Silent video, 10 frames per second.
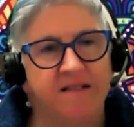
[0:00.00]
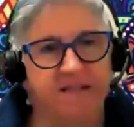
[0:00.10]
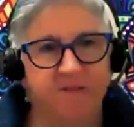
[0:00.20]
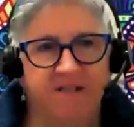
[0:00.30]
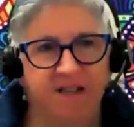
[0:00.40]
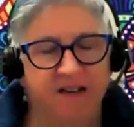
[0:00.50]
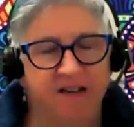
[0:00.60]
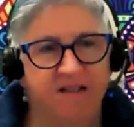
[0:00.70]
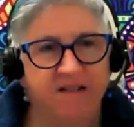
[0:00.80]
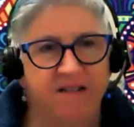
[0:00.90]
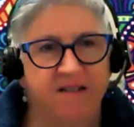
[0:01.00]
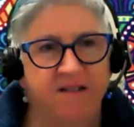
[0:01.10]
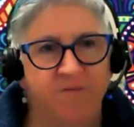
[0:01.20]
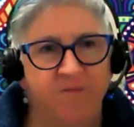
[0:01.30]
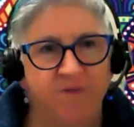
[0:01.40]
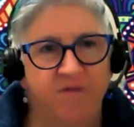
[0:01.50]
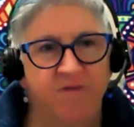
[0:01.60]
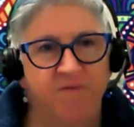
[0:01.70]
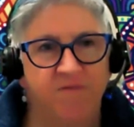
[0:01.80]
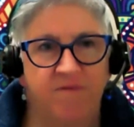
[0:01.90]
Tim has outlined,
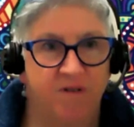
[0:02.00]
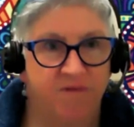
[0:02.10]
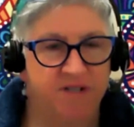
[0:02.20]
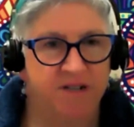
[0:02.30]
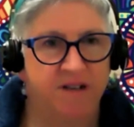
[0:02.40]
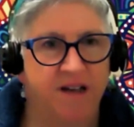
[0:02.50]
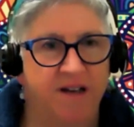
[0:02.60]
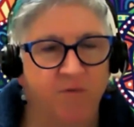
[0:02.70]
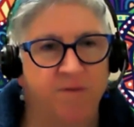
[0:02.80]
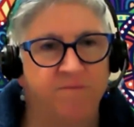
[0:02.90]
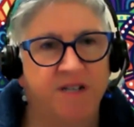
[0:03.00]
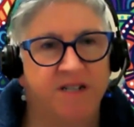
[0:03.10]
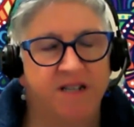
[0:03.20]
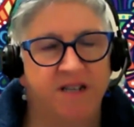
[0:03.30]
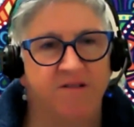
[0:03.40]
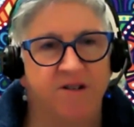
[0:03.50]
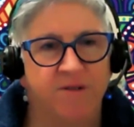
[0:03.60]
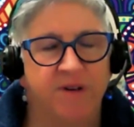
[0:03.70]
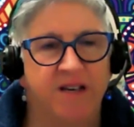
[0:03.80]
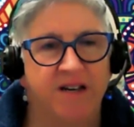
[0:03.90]
we've obviously have a remit here
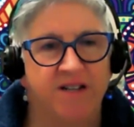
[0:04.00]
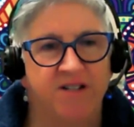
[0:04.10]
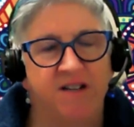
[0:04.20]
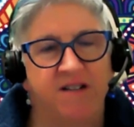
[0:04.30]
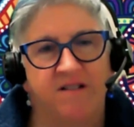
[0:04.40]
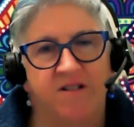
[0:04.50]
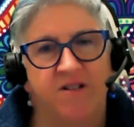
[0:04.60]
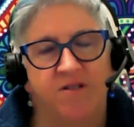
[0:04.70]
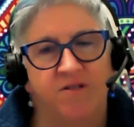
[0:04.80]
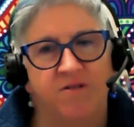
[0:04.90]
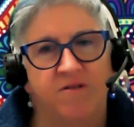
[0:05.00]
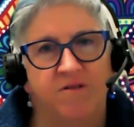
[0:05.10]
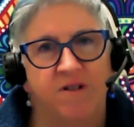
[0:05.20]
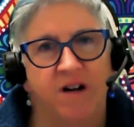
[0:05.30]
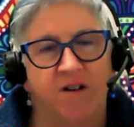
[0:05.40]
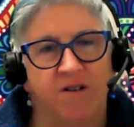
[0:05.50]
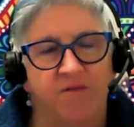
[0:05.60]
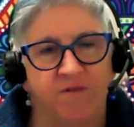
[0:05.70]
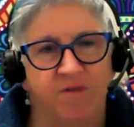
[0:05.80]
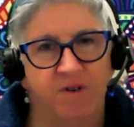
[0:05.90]
at PHNs to do a lot
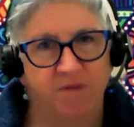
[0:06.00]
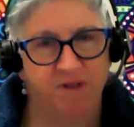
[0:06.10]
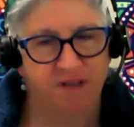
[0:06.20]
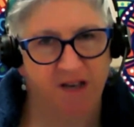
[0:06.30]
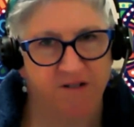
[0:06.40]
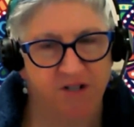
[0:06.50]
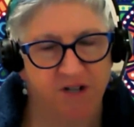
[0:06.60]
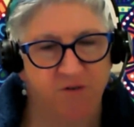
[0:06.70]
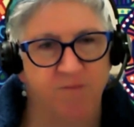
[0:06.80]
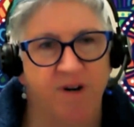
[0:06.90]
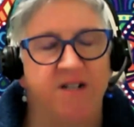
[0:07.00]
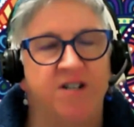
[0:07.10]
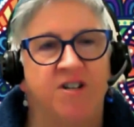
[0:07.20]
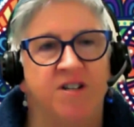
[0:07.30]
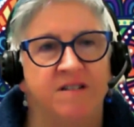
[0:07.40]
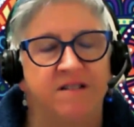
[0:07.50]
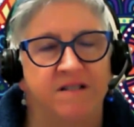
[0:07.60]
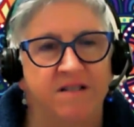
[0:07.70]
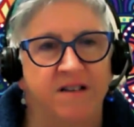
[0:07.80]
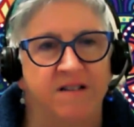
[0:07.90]
of work with our general
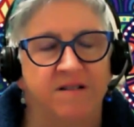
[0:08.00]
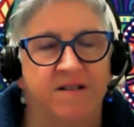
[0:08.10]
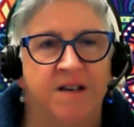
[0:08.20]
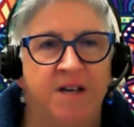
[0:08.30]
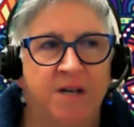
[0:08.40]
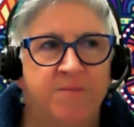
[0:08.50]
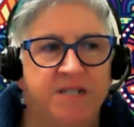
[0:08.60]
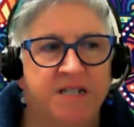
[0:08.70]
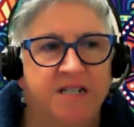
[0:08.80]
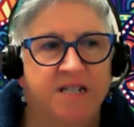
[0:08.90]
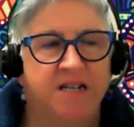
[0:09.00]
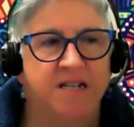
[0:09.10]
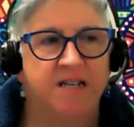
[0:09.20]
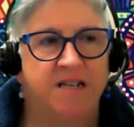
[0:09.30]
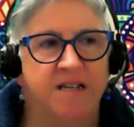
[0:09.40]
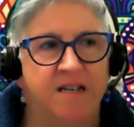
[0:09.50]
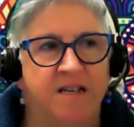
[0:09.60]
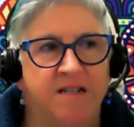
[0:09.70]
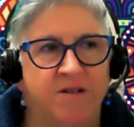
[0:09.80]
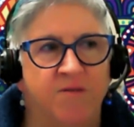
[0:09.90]
practitioners, and particularly
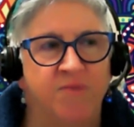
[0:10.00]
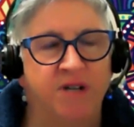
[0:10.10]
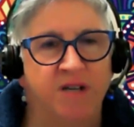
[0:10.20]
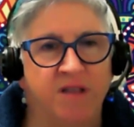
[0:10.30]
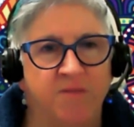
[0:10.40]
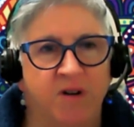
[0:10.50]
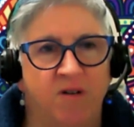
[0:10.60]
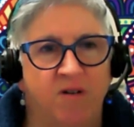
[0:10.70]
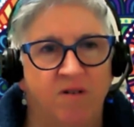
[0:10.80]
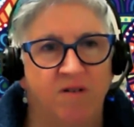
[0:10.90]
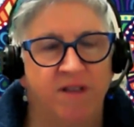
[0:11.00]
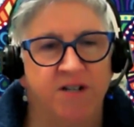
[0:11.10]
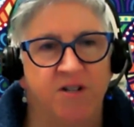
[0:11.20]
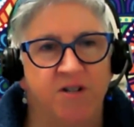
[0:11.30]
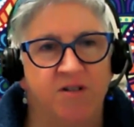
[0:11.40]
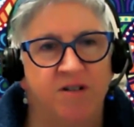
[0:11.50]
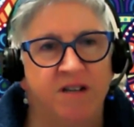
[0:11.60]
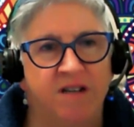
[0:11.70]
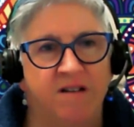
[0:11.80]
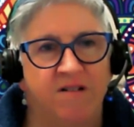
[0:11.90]
in bringing them along on that
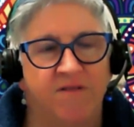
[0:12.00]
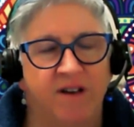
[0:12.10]
journey of